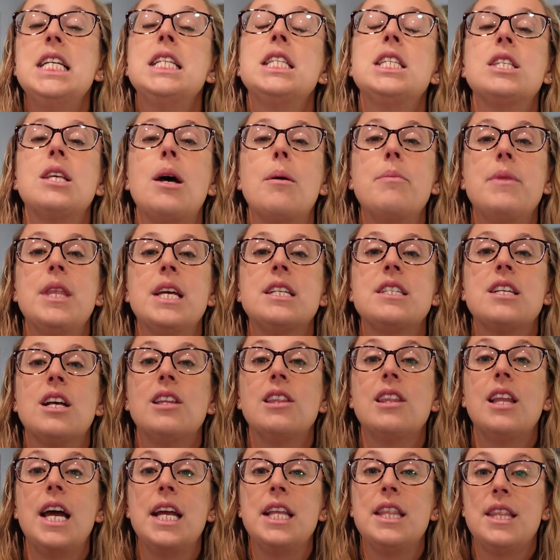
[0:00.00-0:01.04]
something to
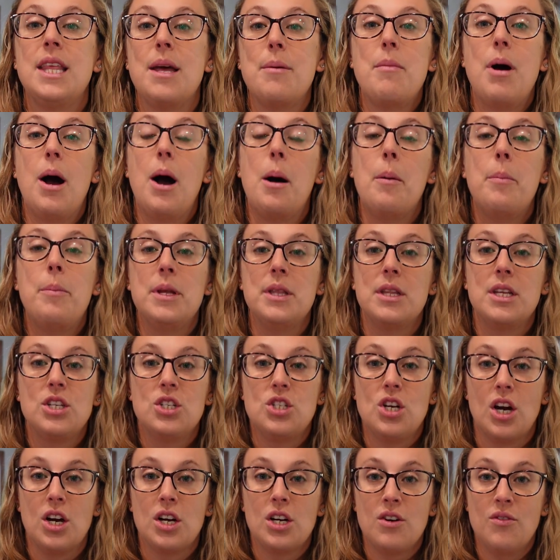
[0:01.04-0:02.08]
light them up in the
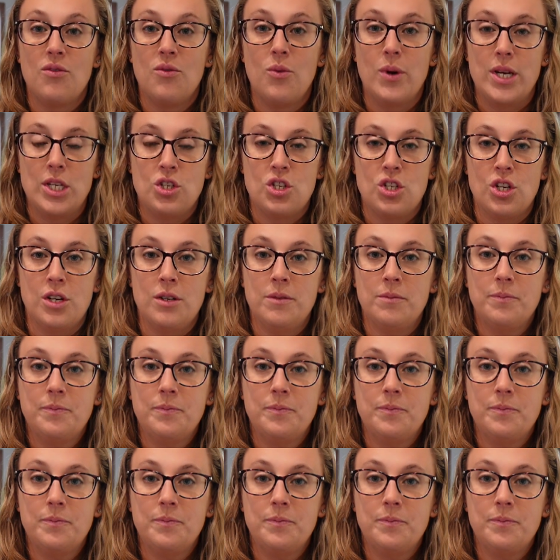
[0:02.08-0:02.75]
dark of winter.